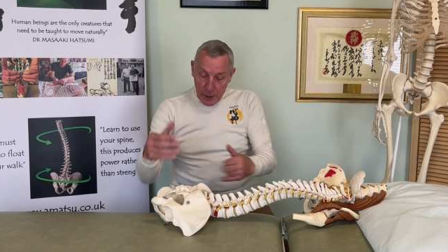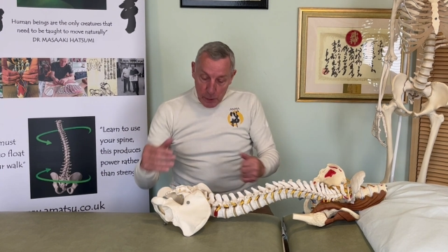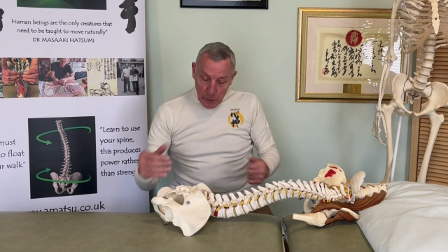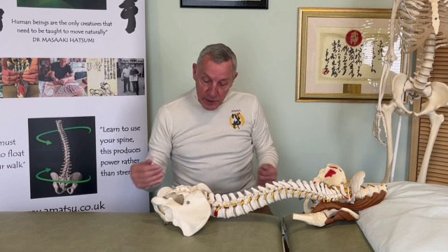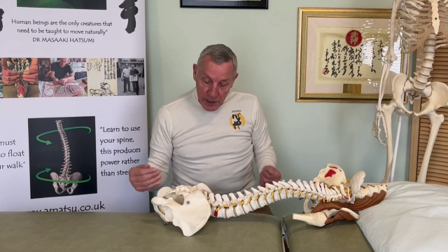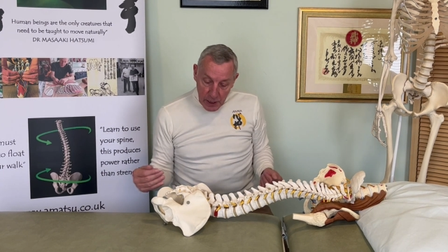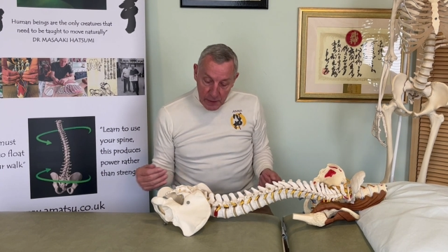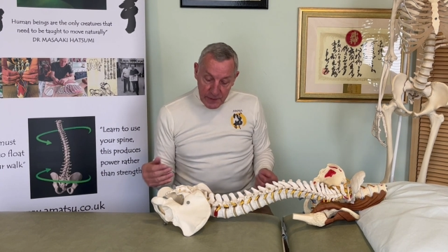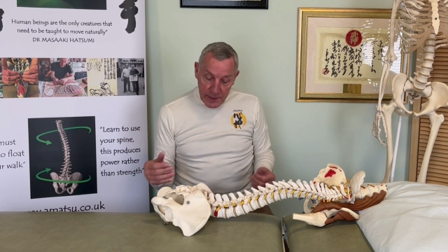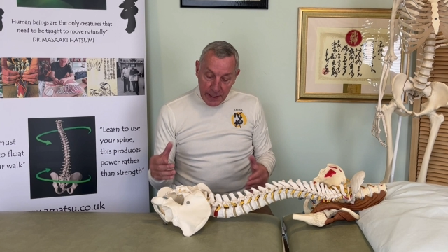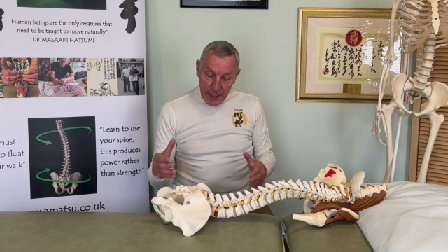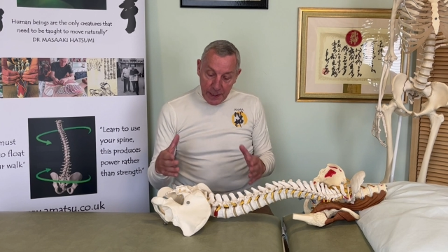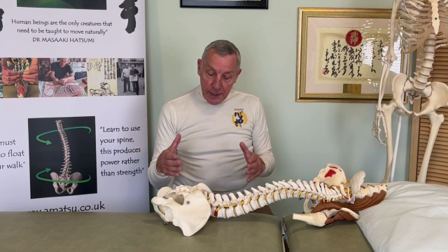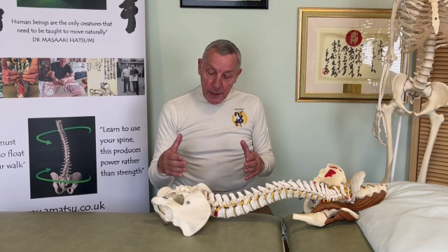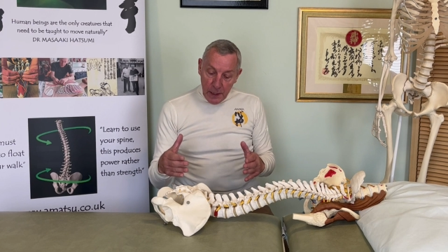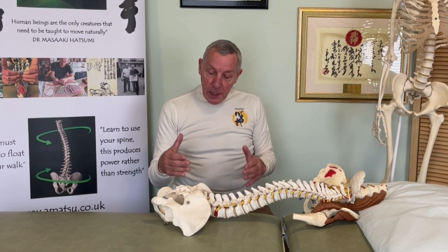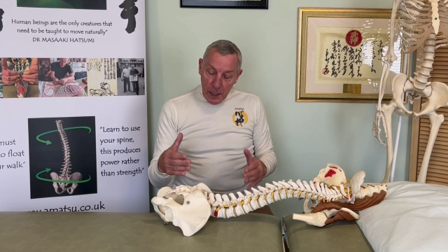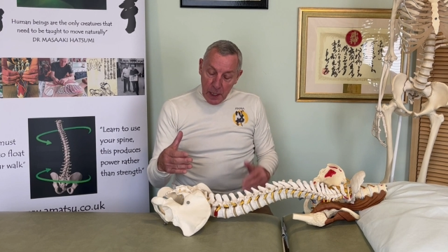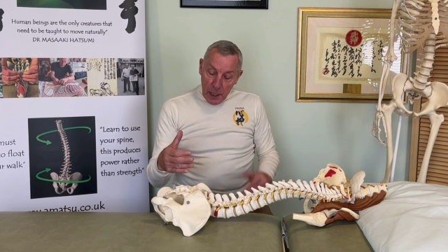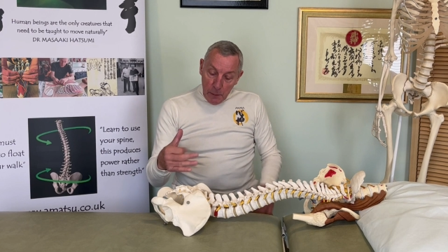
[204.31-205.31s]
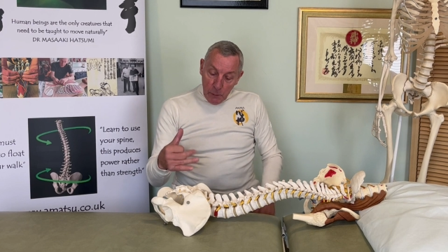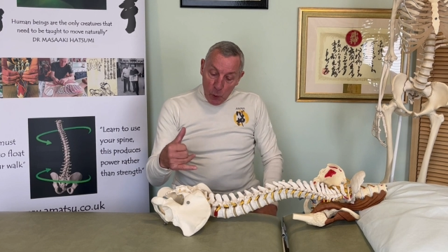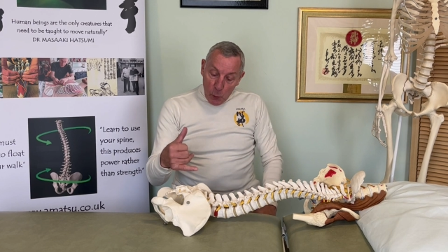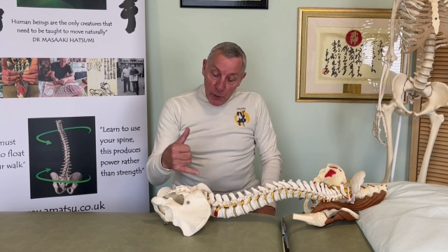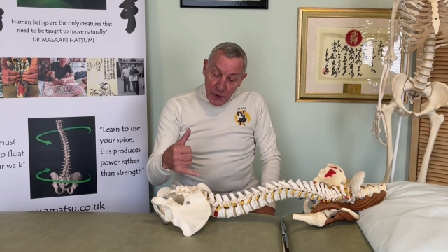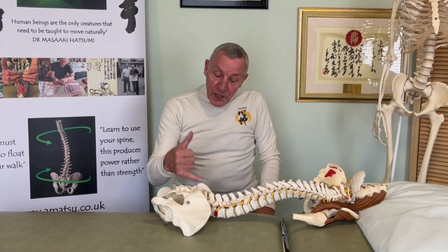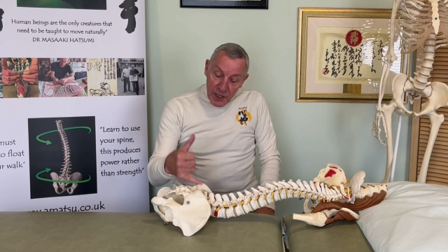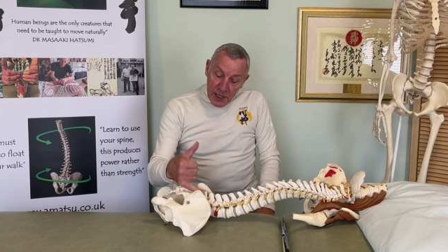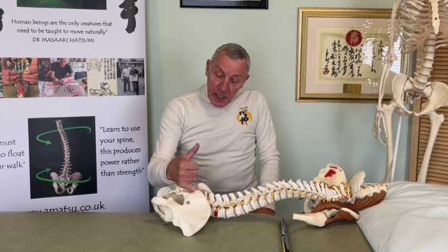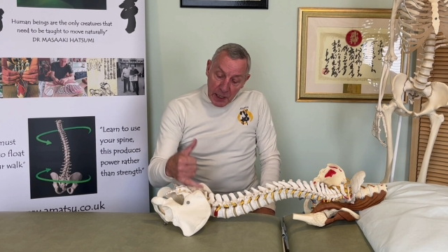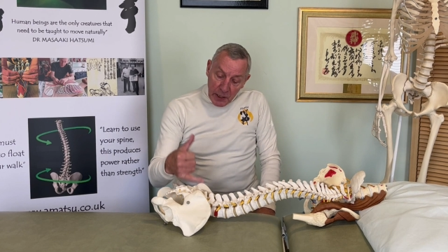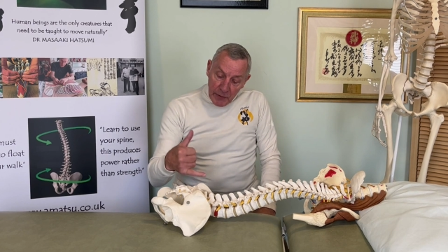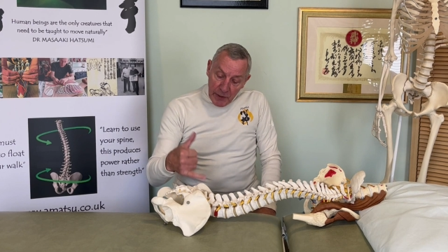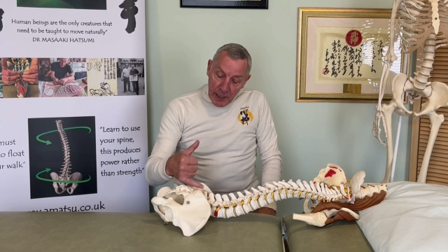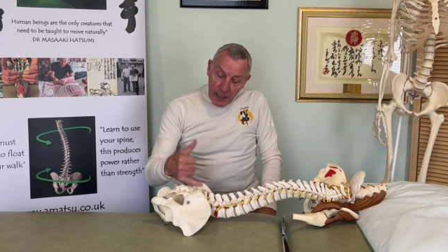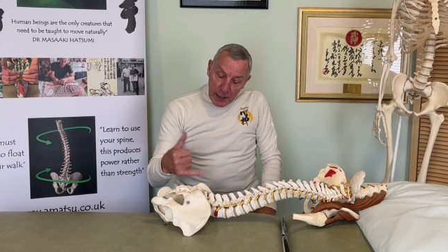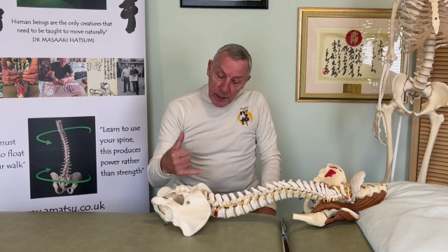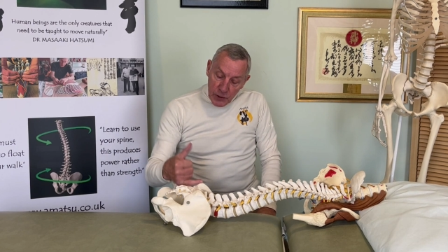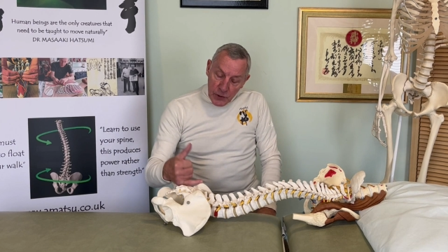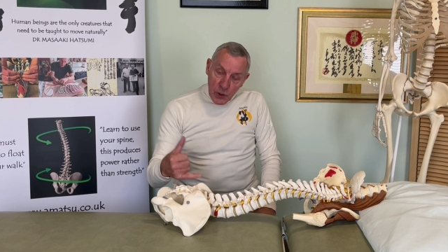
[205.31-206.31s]
ourselves again. But with the
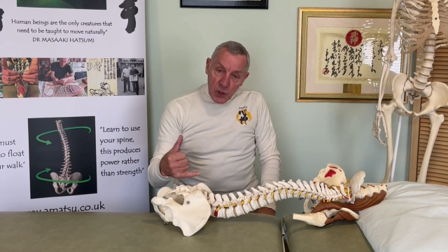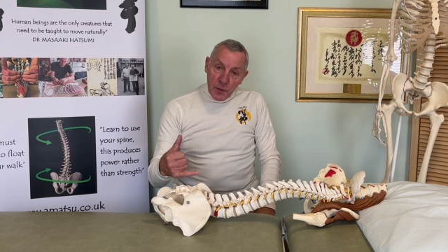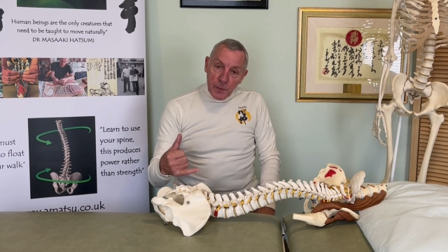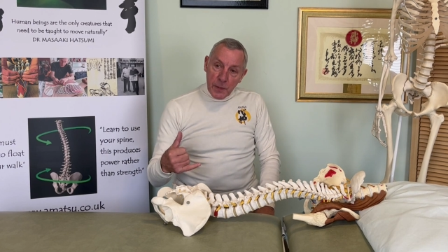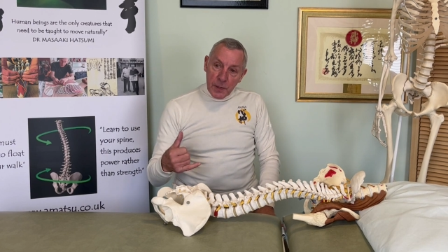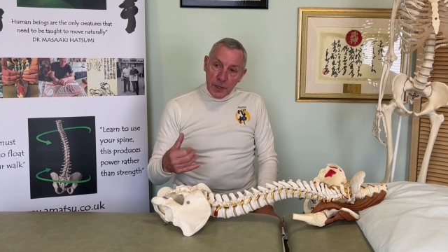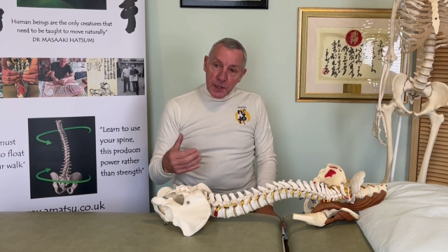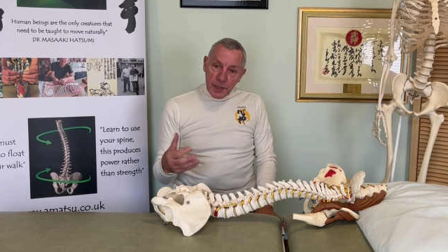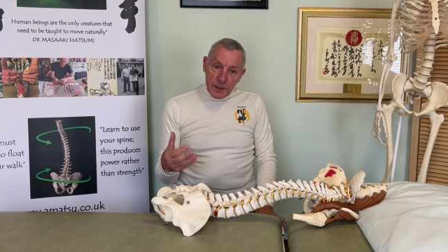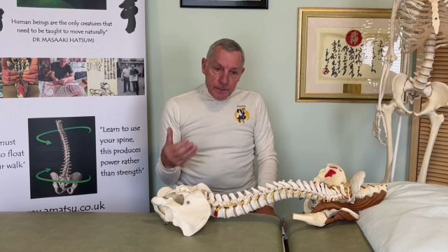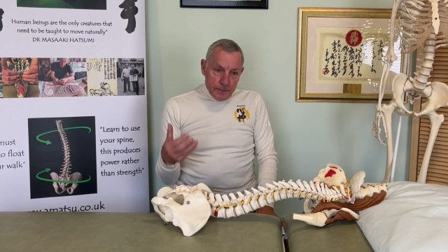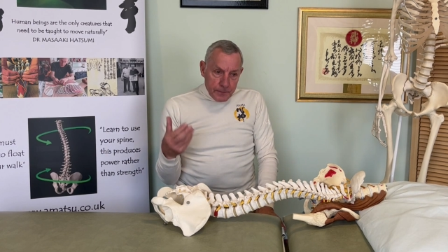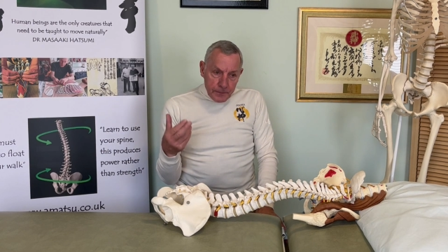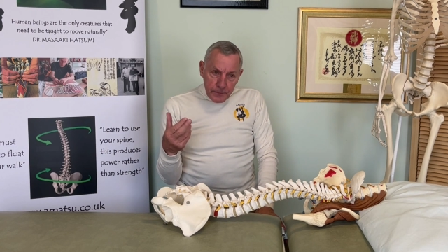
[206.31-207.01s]
sacroiliac adjustments,